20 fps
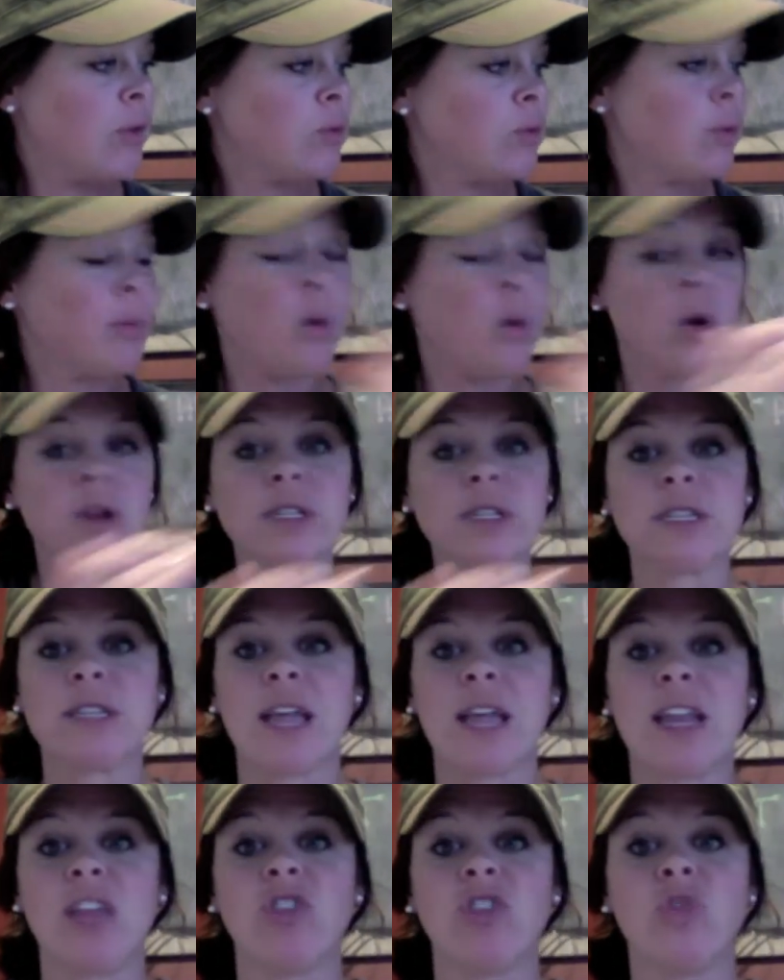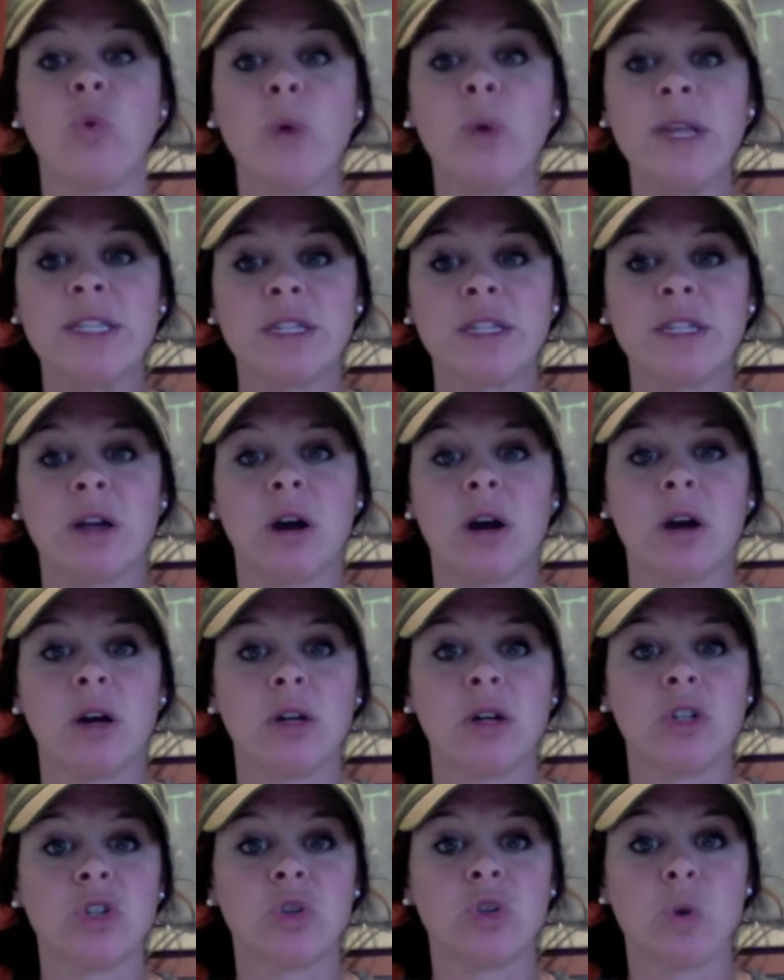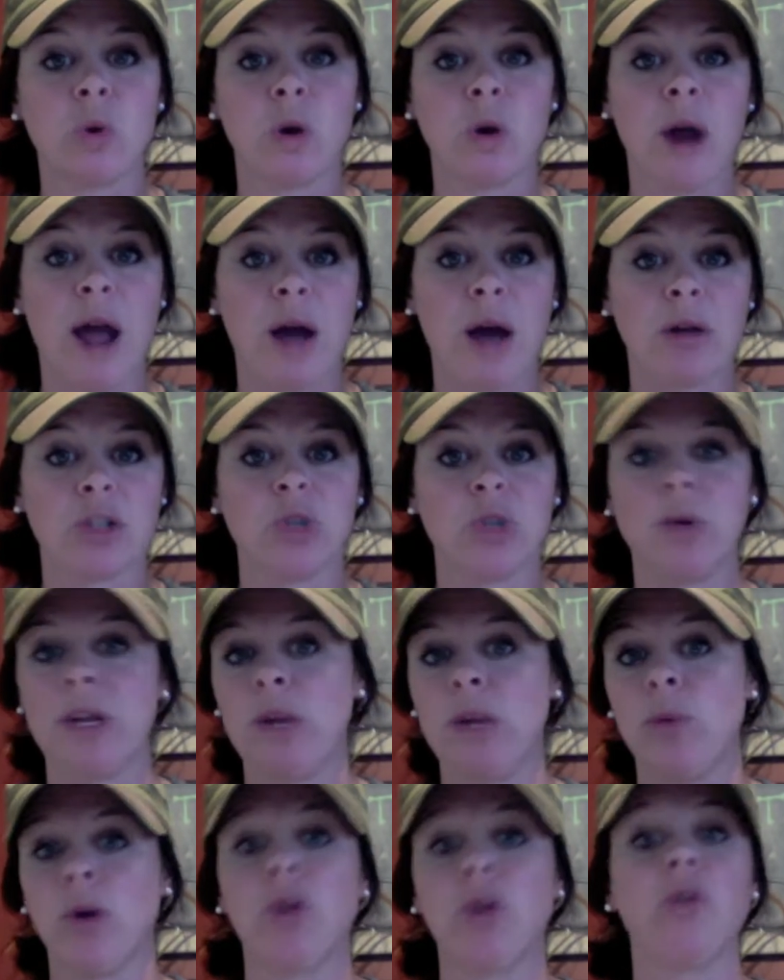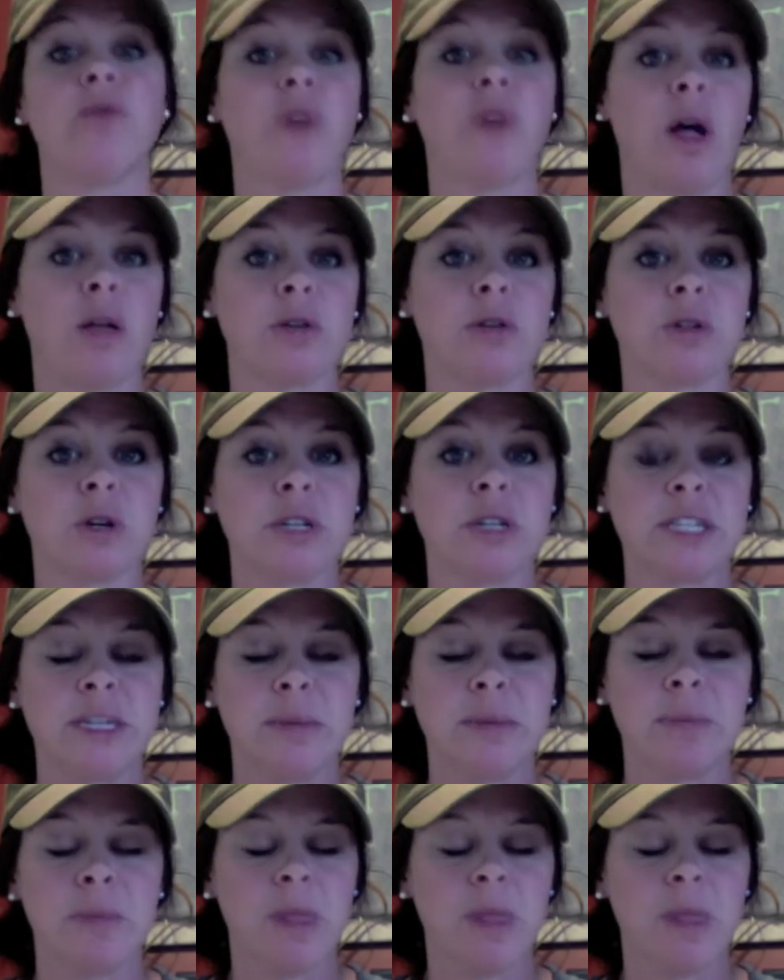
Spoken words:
reports, and it tweets our score out to anyone who follows our team.